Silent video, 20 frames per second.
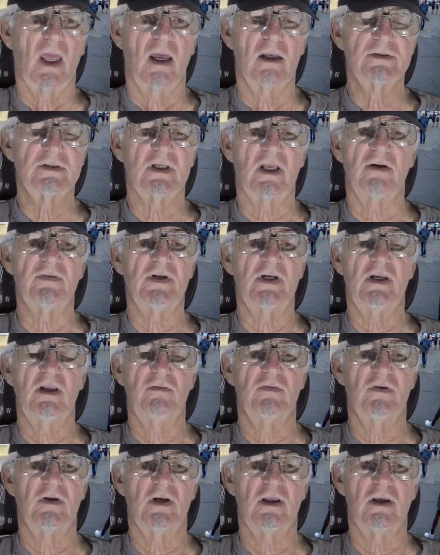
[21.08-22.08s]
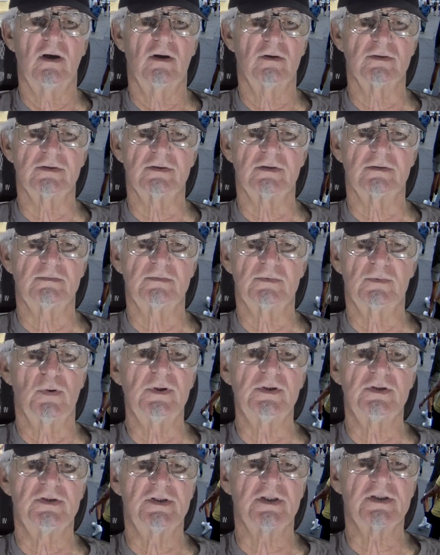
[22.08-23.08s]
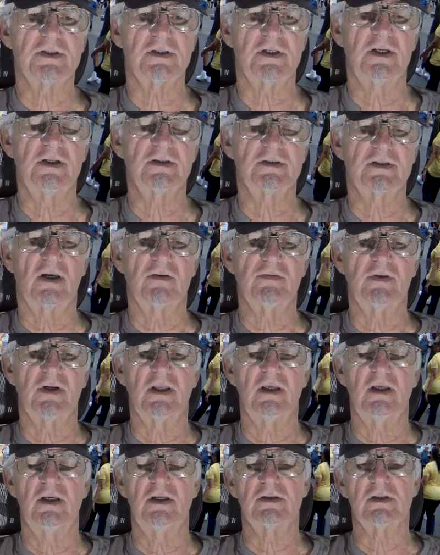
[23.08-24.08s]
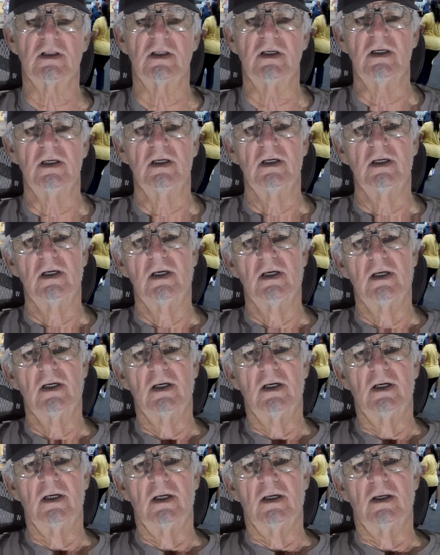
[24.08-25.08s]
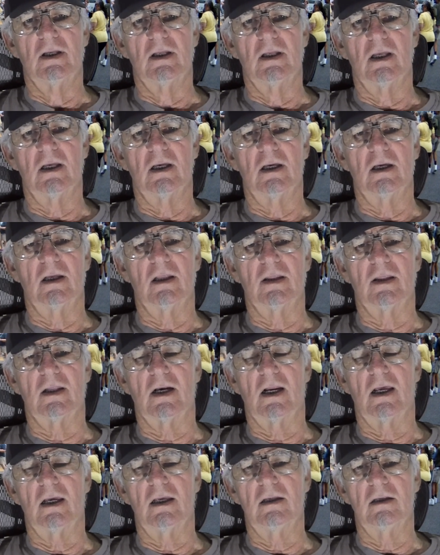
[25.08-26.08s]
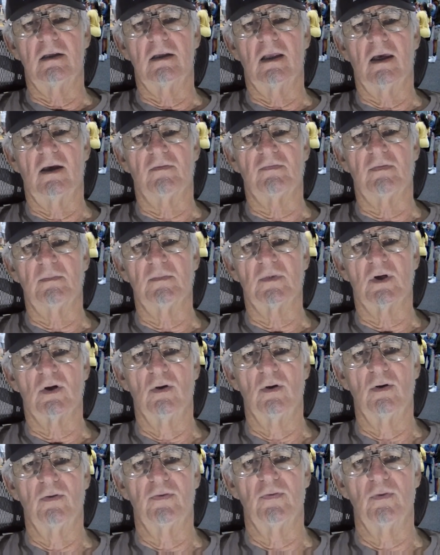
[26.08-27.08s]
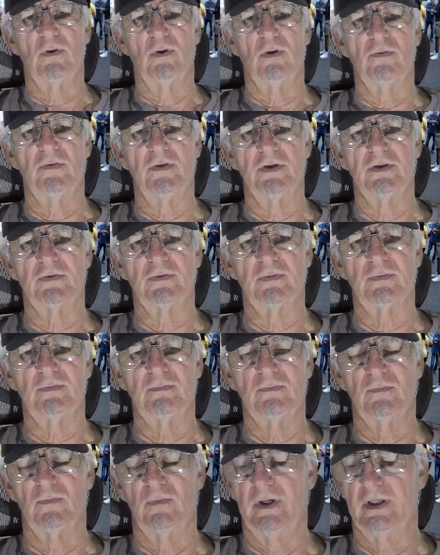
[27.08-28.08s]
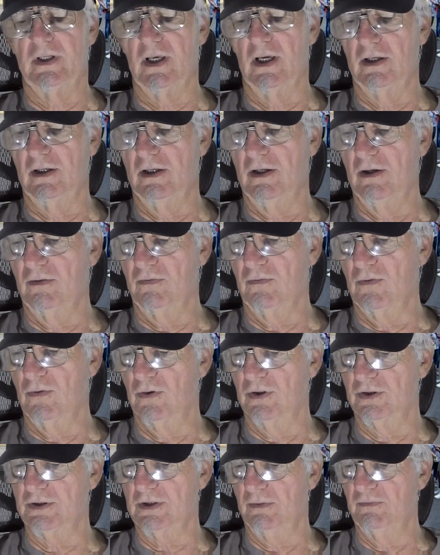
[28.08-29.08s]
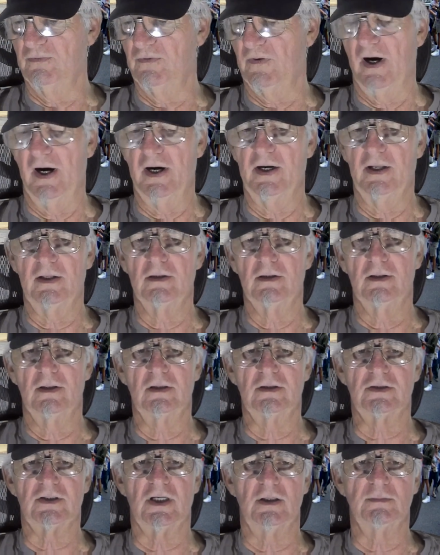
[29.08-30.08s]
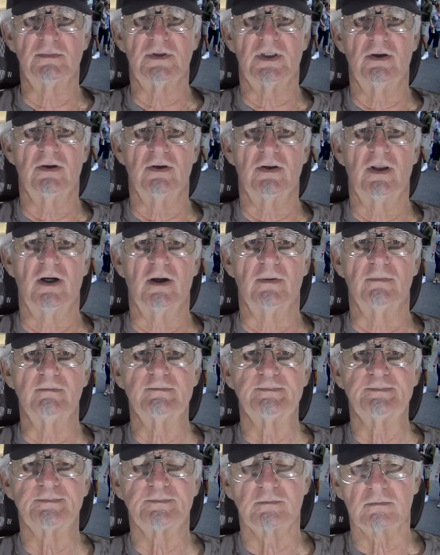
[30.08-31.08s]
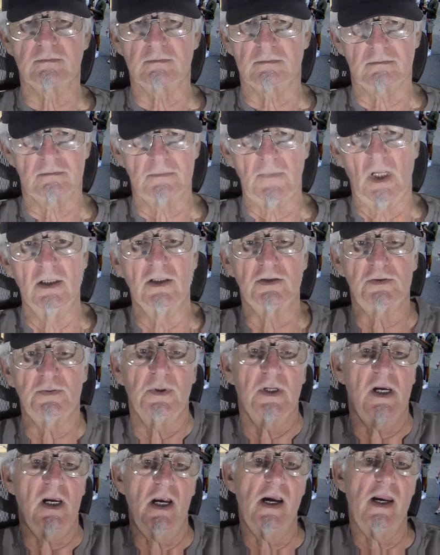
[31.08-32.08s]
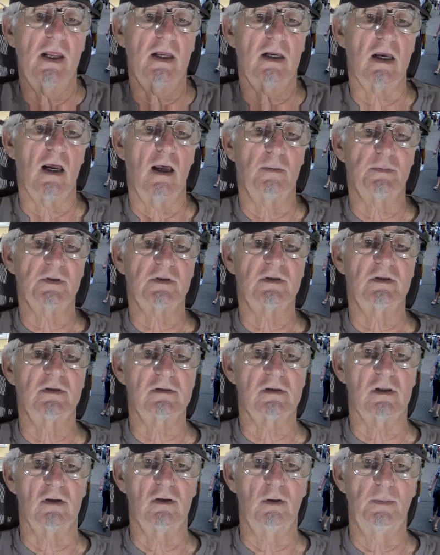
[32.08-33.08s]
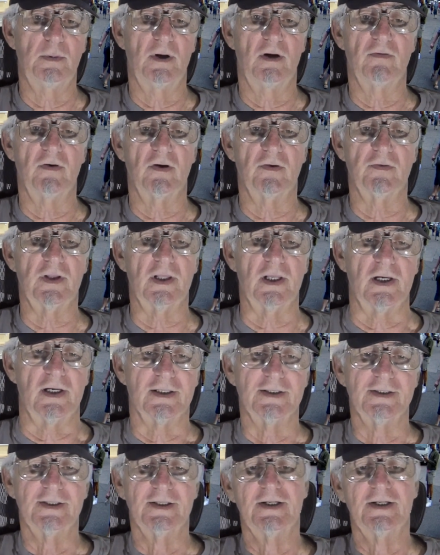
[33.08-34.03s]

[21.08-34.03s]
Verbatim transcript: 70 videos, between 60 and 70 easily, uh, that I have them going through over this weekend. And of course, I'm finding little gems here and there. And this one kind of encompasses a little bit of everything.